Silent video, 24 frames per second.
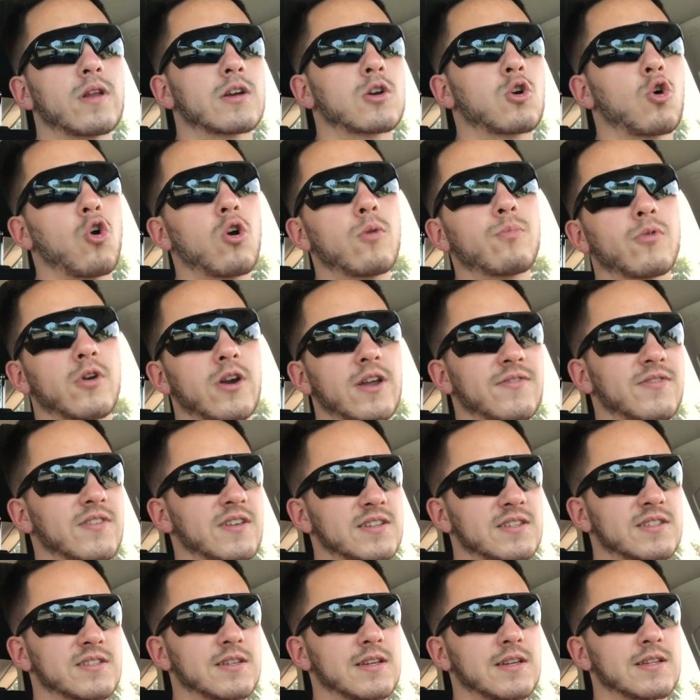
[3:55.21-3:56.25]
incorporate
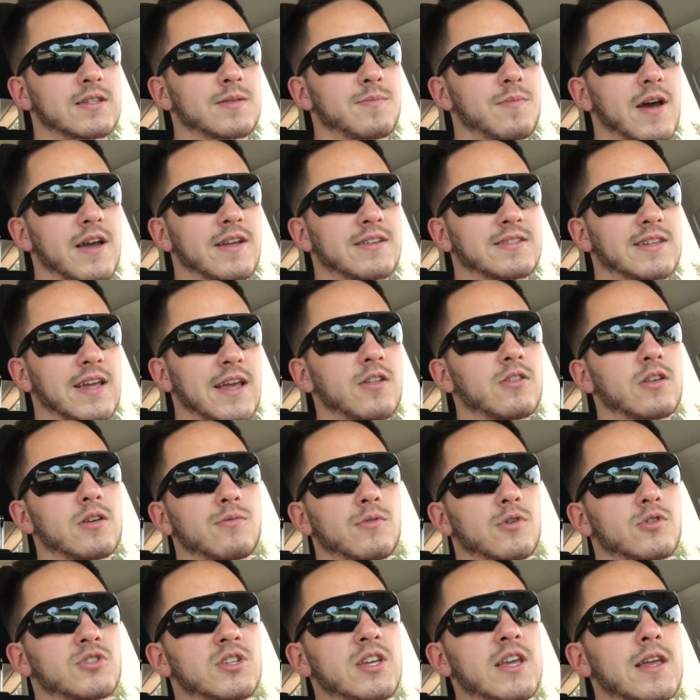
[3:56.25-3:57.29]
this into my daily
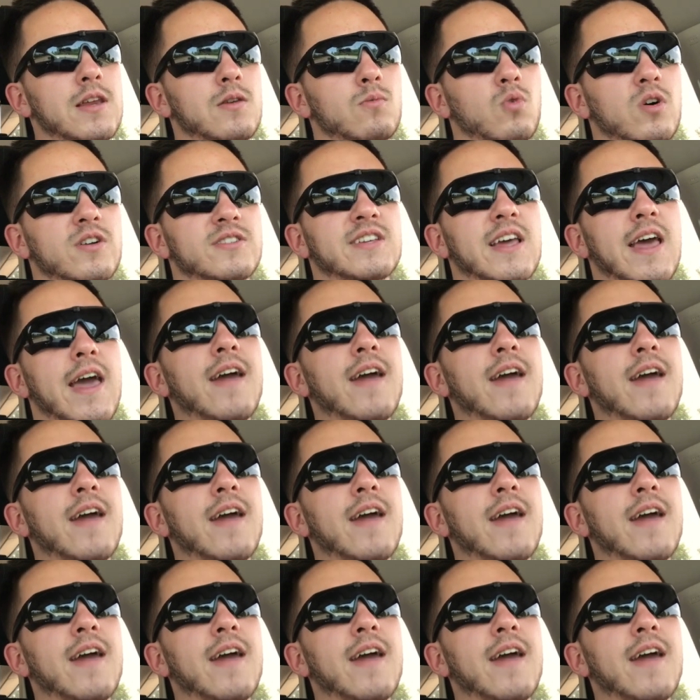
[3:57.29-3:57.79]
routine was